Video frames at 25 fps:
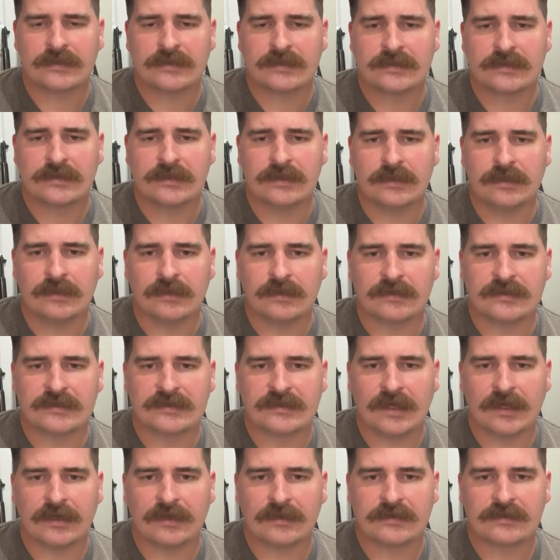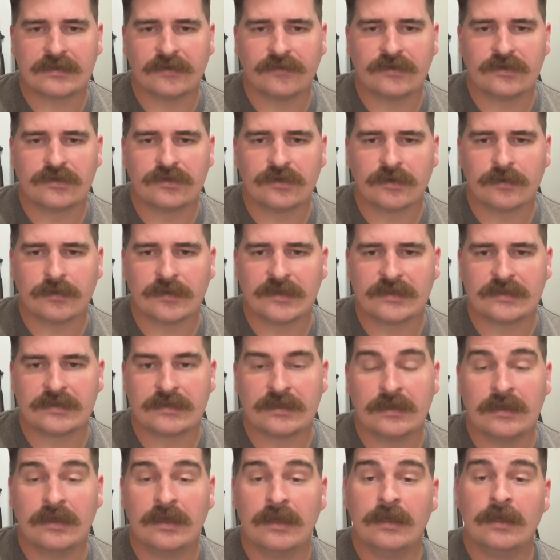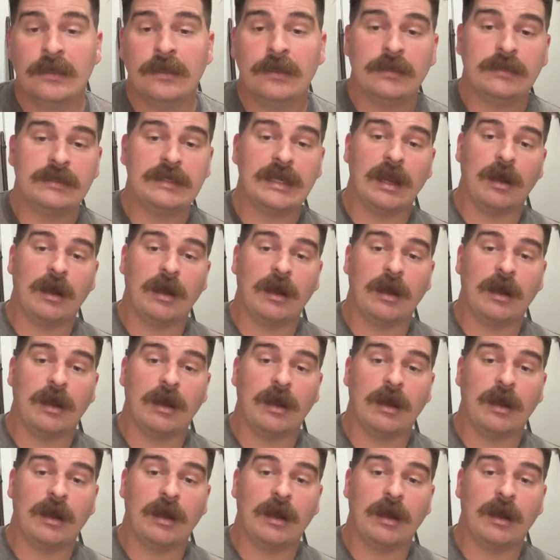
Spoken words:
see the aesthetics of the Germans. Yeah,